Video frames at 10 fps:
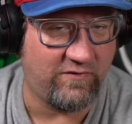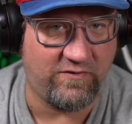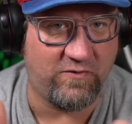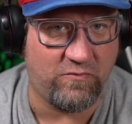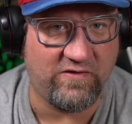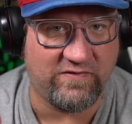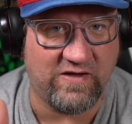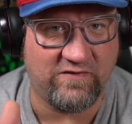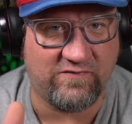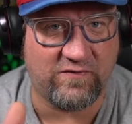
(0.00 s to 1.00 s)
there was a
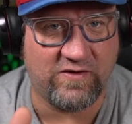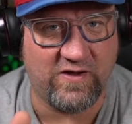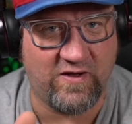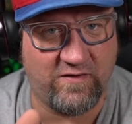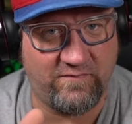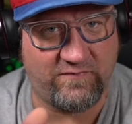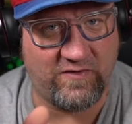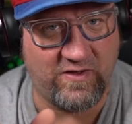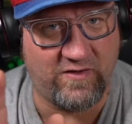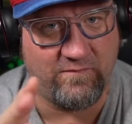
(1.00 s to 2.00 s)
history of
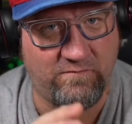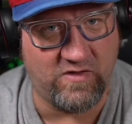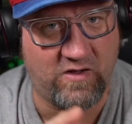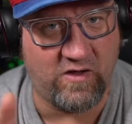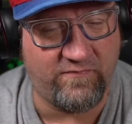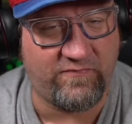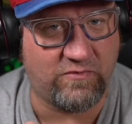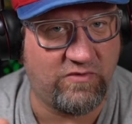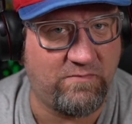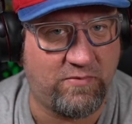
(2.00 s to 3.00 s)
the Huffer
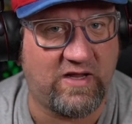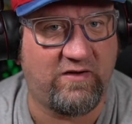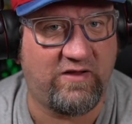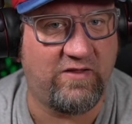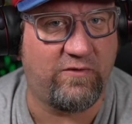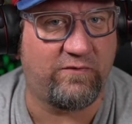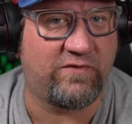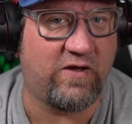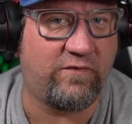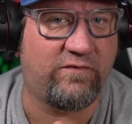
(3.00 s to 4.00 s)
repaint in those
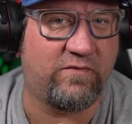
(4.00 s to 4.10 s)
colors.